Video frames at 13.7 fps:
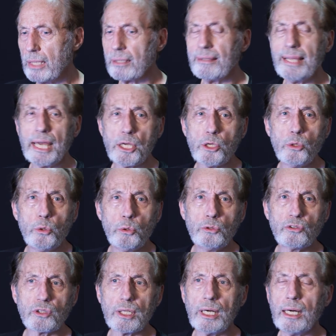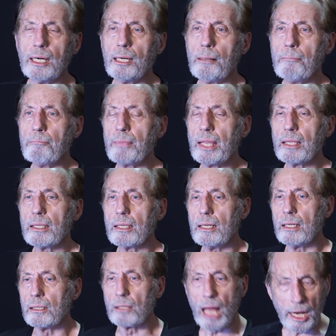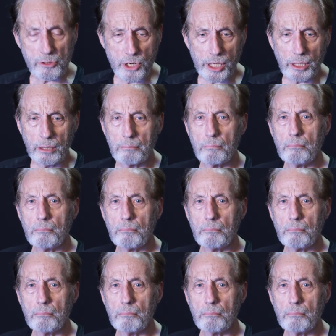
They use logic